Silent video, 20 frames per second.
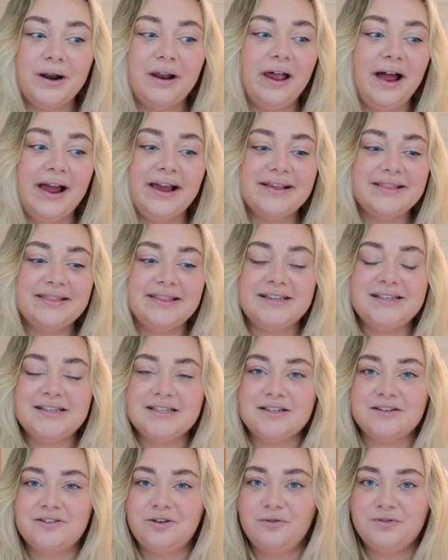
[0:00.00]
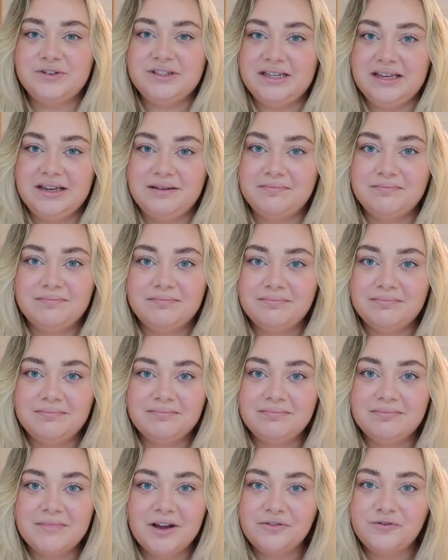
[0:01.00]
and like this isn't obviously
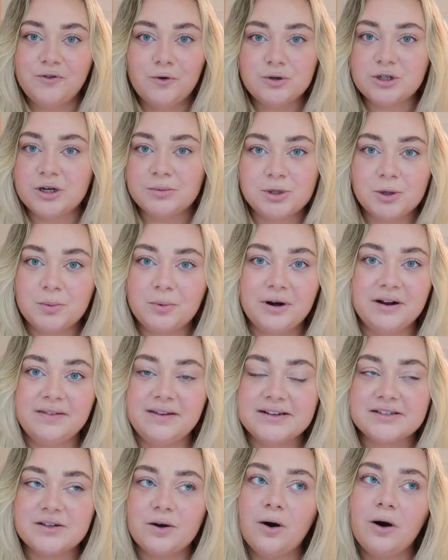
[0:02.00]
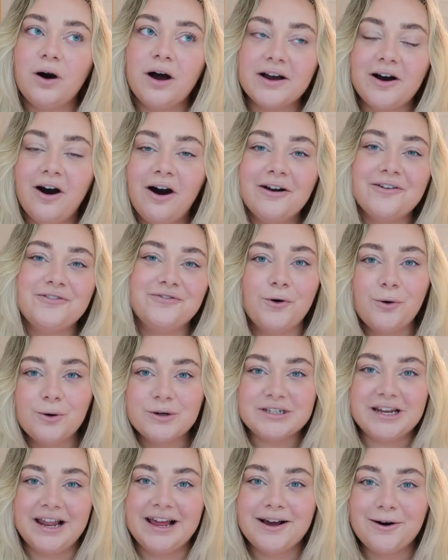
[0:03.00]
a full-time job or anything, so I can't
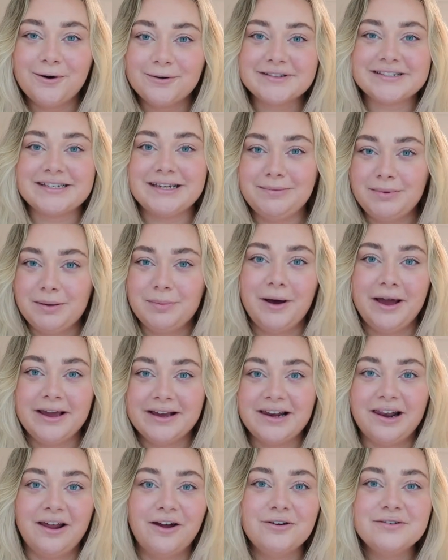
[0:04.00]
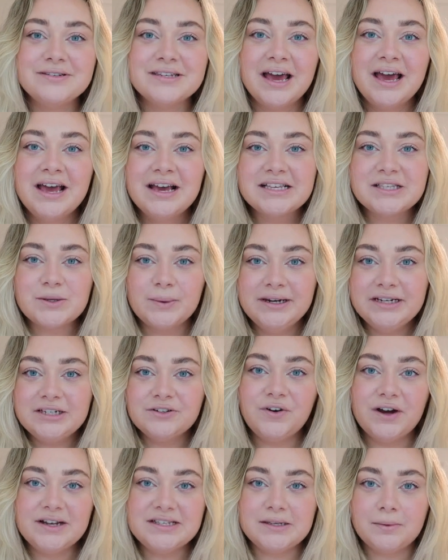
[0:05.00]
afford to like constantly be buying clothes, so I need
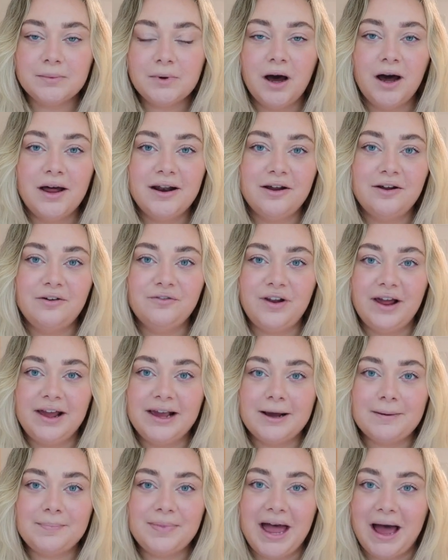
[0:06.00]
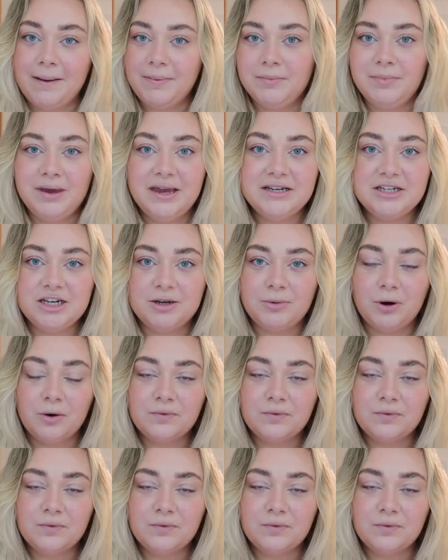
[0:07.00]
to find some kind of like happy medium.